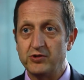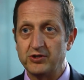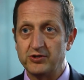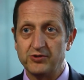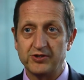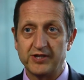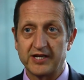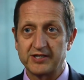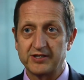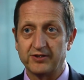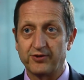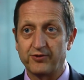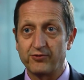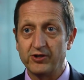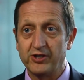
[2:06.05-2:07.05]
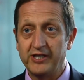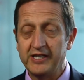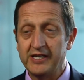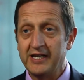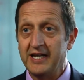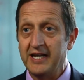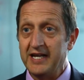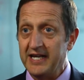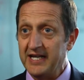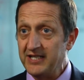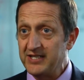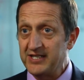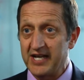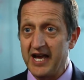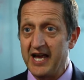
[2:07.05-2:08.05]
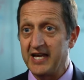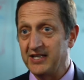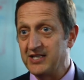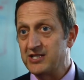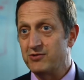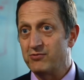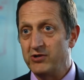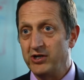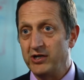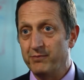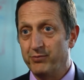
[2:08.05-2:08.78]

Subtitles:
and 2003 in saying this is really